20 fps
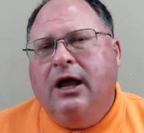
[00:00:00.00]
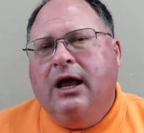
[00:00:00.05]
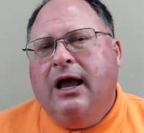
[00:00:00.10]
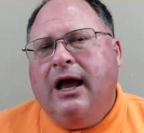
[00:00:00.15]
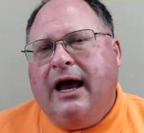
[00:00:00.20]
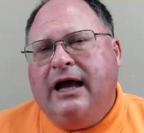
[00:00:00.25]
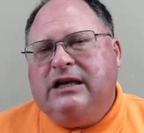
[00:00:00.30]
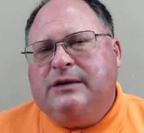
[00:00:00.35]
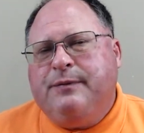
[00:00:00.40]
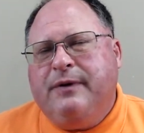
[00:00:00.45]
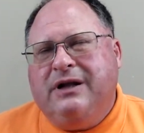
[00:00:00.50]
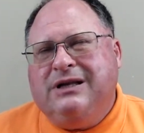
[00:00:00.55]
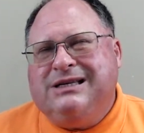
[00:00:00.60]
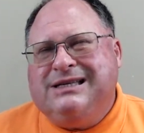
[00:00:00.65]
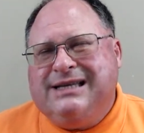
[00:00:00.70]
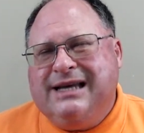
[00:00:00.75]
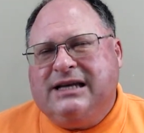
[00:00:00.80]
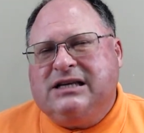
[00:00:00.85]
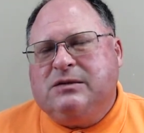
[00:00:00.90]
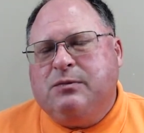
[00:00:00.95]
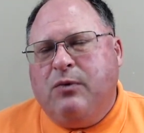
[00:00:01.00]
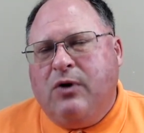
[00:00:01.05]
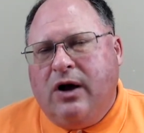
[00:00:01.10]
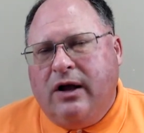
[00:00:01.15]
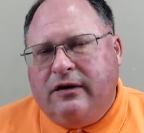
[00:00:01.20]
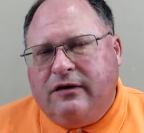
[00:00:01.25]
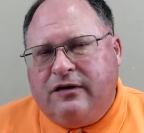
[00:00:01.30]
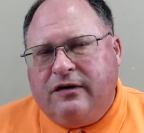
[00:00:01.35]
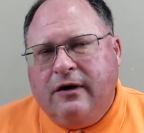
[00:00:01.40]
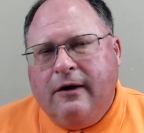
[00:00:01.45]
I spent 6
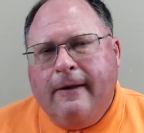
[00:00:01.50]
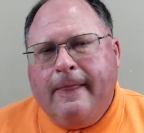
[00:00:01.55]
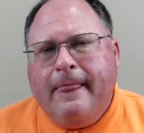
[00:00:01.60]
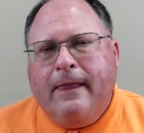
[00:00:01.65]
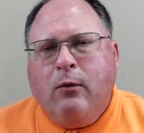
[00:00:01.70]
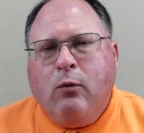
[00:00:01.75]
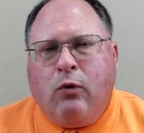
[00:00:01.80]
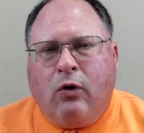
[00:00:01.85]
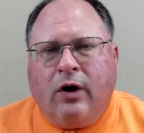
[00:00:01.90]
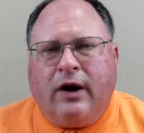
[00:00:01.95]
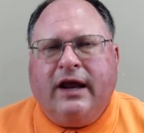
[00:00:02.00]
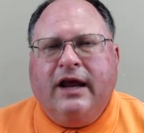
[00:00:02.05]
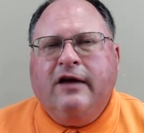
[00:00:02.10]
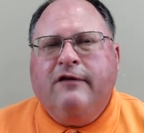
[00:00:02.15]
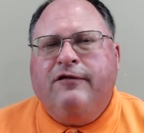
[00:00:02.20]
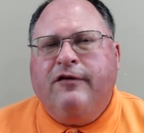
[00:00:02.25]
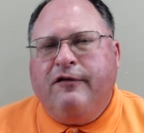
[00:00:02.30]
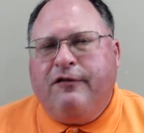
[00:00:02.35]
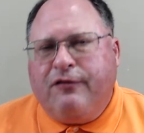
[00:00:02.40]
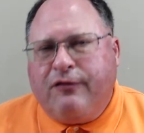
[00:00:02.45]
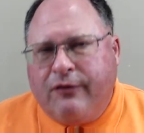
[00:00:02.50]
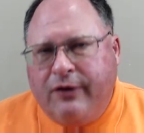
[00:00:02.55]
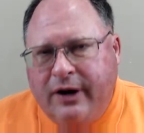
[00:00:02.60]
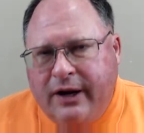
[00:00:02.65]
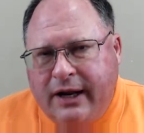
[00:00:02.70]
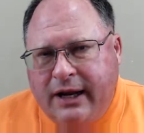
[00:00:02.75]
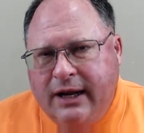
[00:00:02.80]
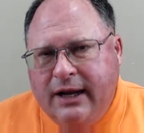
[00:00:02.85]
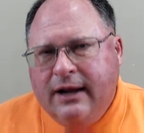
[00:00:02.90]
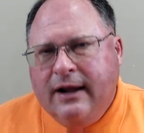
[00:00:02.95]
months working for
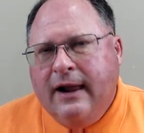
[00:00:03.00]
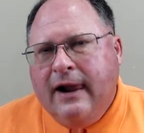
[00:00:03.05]
free.